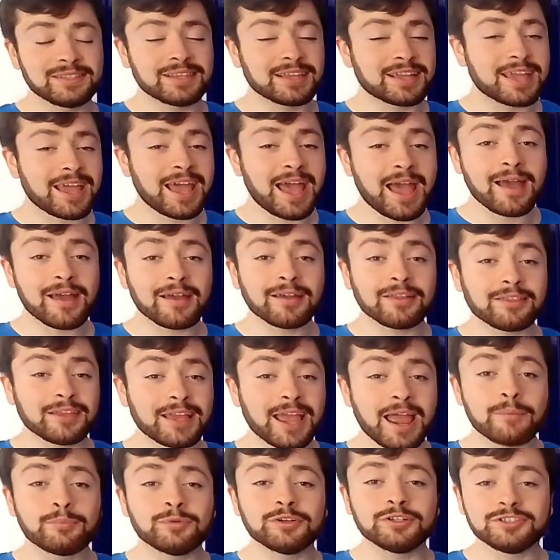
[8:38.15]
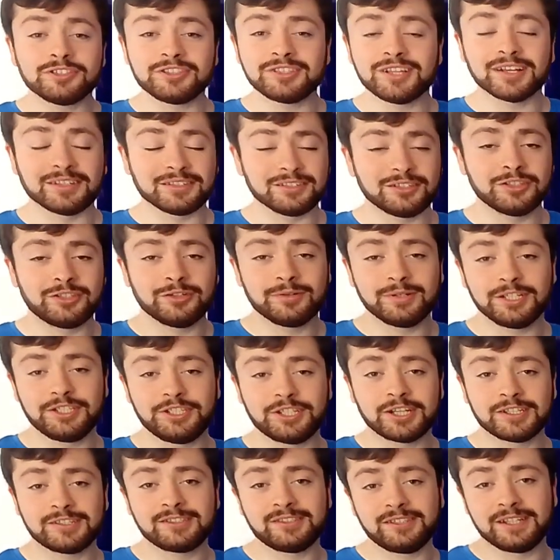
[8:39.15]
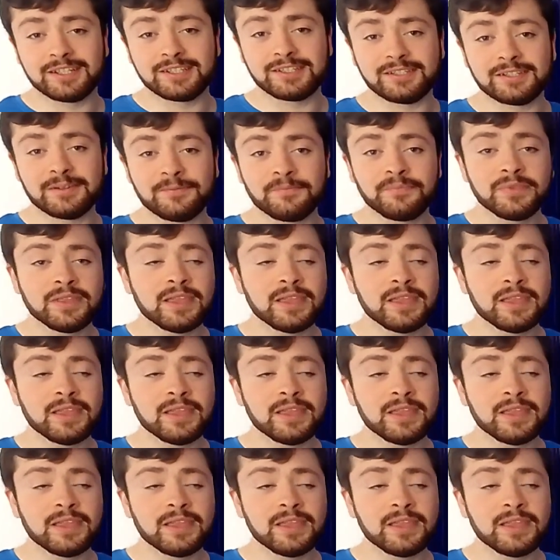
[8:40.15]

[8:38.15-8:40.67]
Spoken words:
The camera just doesn't do it justice.